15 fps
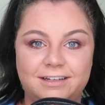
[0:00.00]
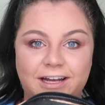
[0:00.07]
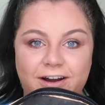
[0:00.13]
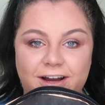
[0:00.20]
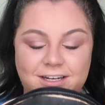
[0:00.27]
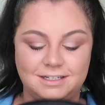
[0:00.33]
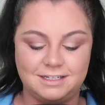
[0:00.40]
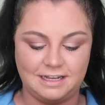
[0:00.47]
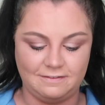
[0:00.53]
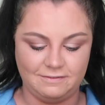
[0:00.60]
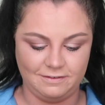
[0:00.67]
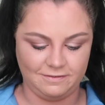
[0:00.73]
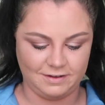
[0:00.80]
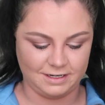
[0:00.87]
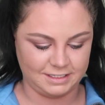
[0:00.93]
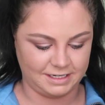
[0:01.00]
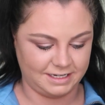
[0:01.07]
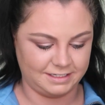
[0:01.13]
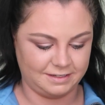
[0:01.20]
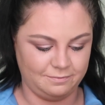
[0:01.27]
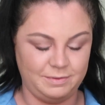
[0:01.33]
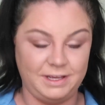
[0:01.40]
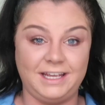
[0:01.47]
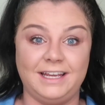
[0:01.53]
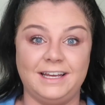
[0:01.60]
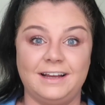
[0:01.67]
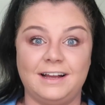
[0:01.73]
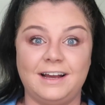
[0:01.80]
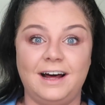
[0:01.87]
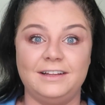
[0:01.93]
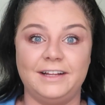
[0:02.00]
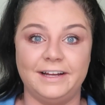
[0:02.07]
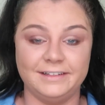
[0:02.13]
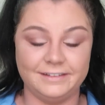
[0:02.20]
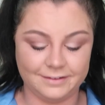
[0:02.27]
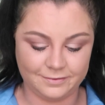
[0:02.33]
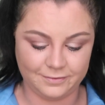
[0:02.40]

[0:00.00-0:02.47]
Now I just have the fun task of picking a color